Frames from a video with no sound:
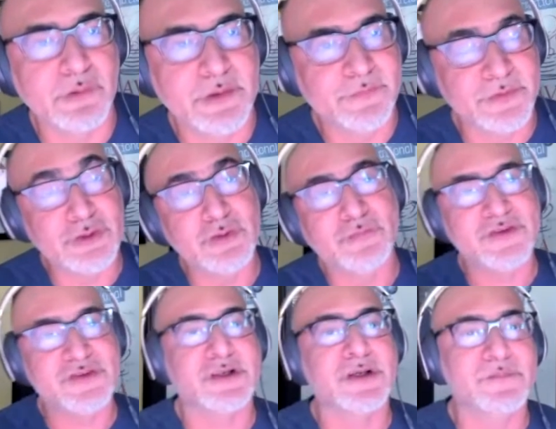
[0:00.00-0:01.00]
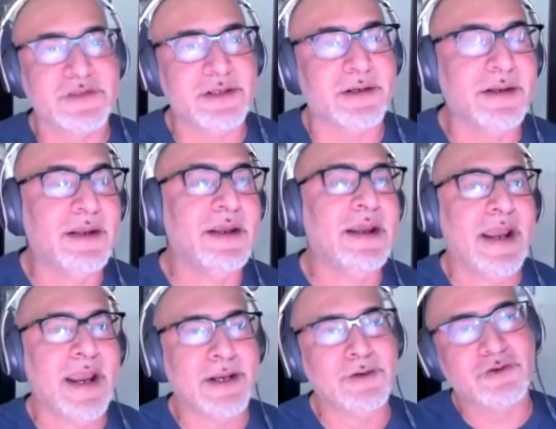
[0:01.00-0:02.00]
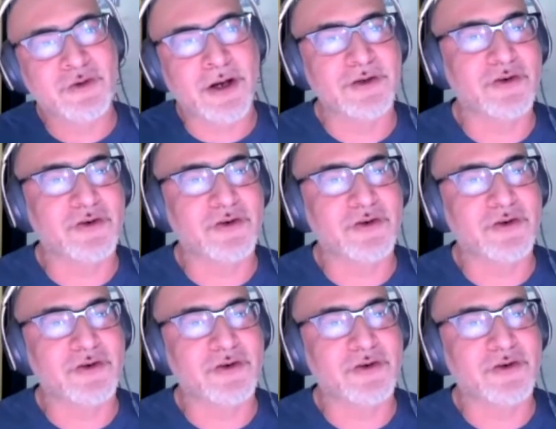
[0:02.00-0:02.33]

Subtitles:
If a new feature comes in and you try